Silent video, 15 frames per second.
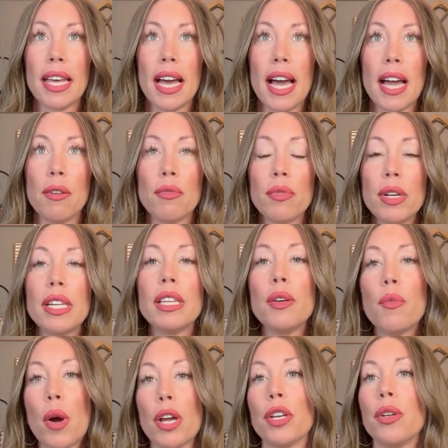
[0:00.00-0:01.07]
I really
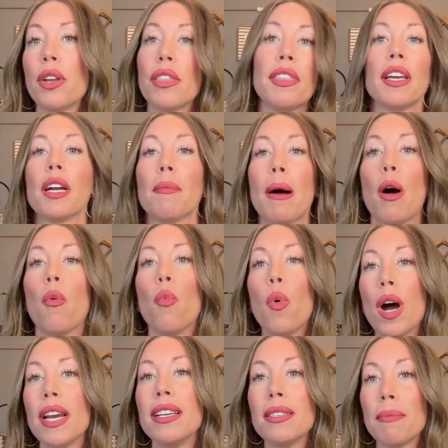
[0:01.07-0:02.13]
want you to think about,
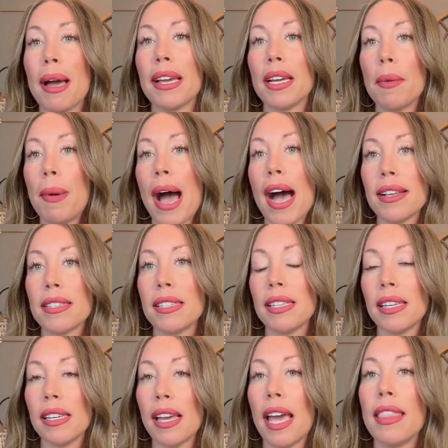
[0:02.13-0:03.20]
what is my
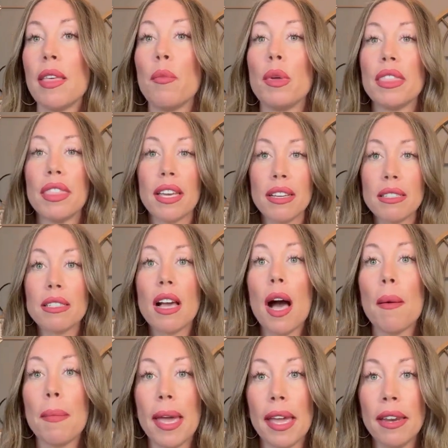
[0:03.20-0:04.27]
capacity? And then when things
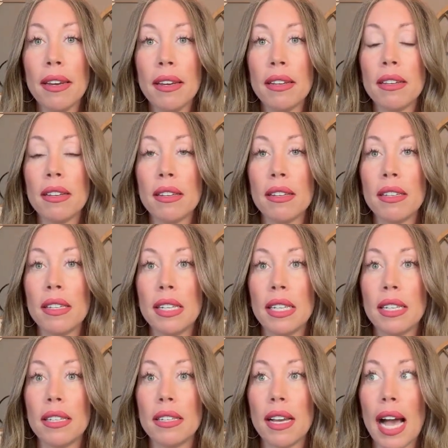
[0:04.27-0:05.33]
come in,
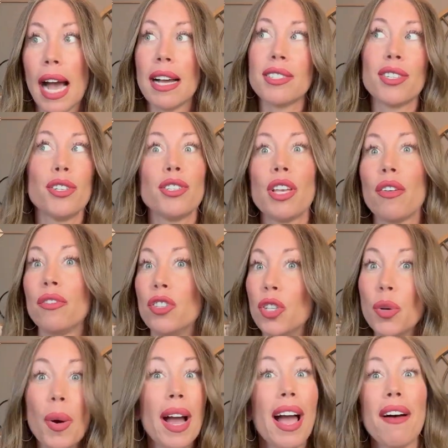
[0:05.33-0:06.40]
ask yourself,
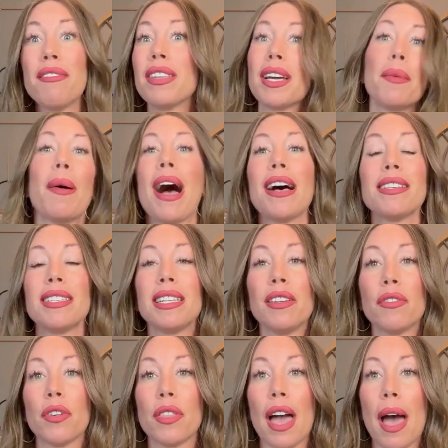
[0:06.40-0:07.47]
do I have the capacity
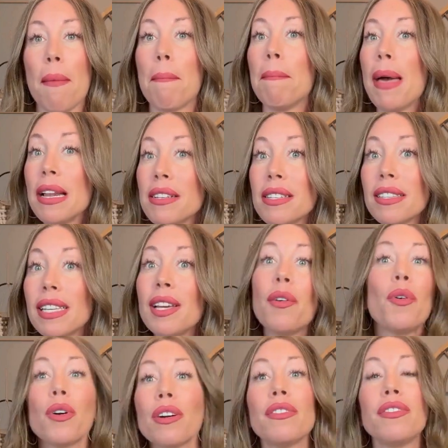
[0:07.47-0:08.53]
for that, mentally
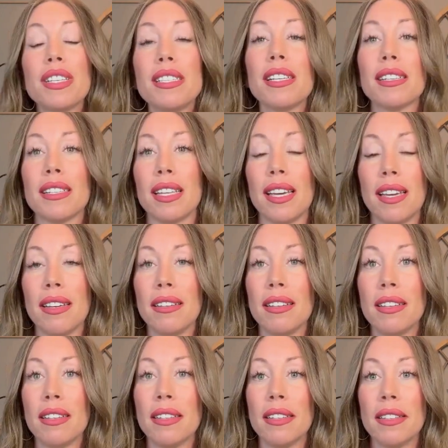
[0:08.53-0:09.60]
or physically?
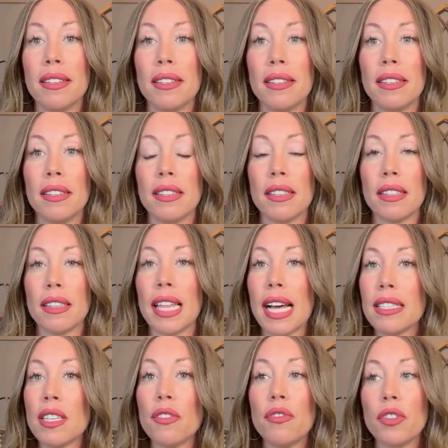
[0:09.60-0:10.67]

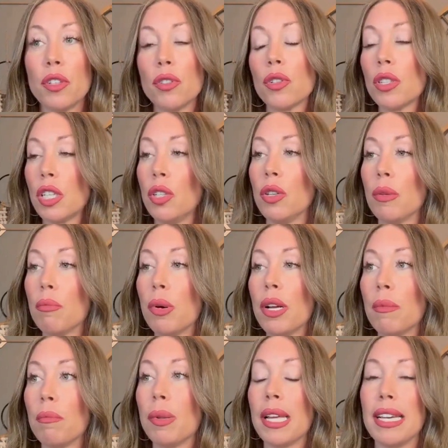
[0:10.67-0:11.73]
That's a filter that you can put
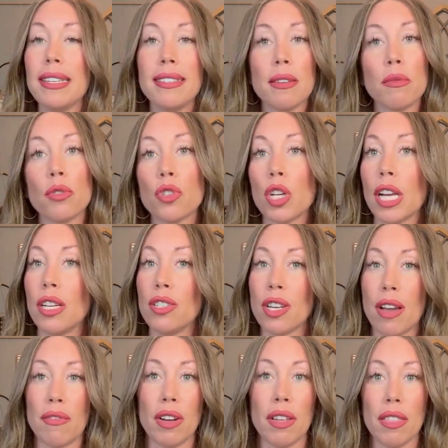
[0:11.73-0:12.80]
in place that will change
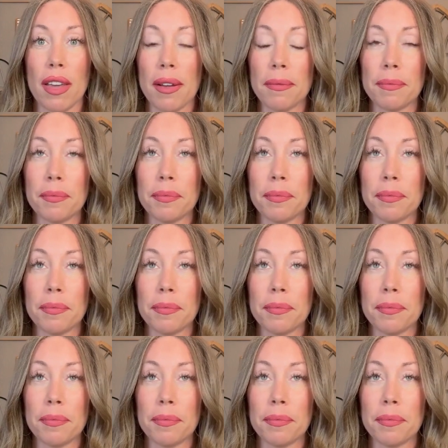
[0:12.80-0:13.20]
everything.